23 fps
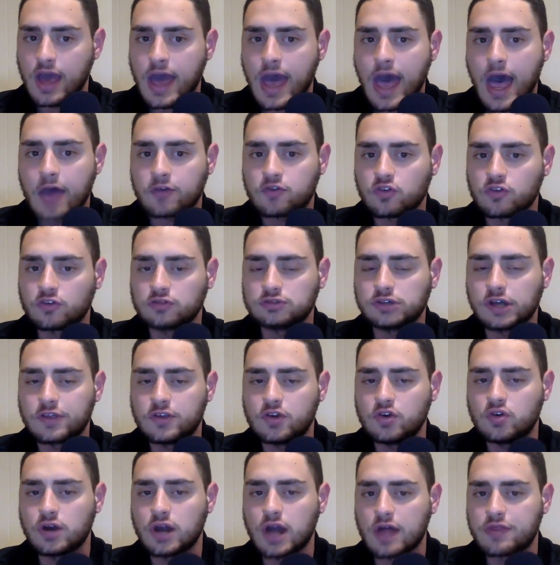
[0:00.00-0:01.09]
Astros led
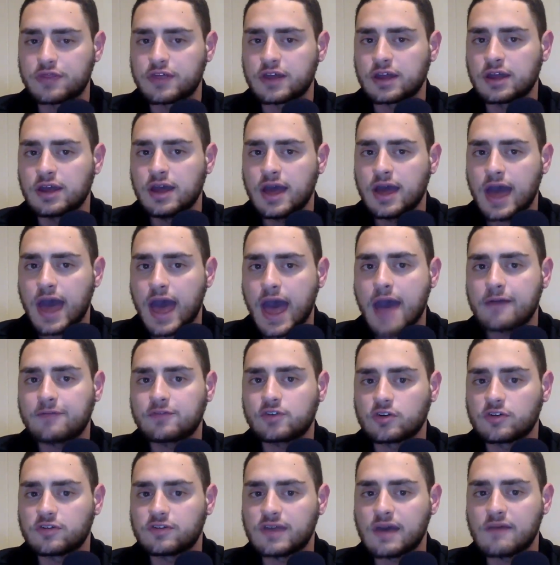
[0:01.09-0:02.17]
two to nothing
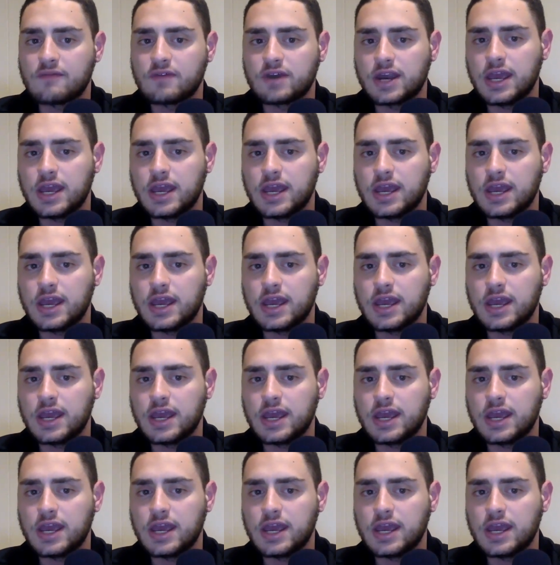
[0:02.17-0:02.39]
after seven